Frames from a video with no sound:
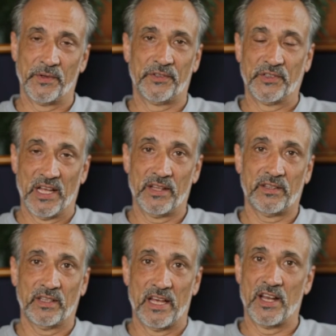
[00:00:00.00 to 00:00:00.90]
with
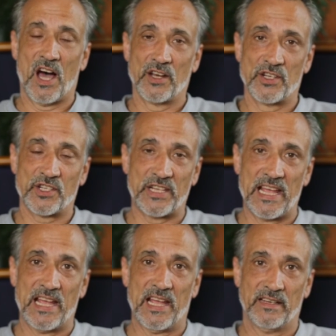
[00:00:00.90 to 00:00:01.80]
death and
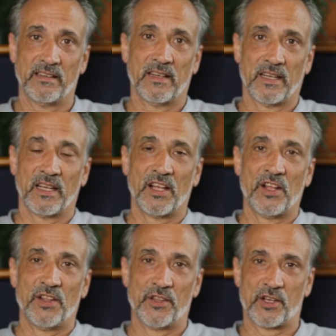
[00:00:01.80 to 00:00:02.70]
understand
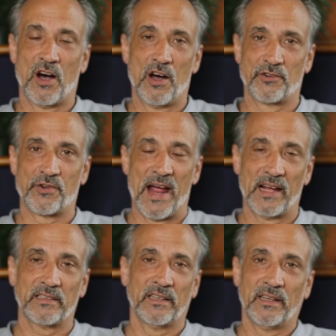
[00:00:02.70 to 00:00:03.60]
the
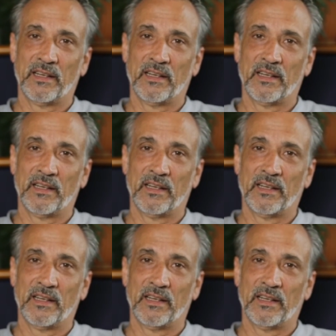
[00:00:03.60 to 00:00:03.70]
contract,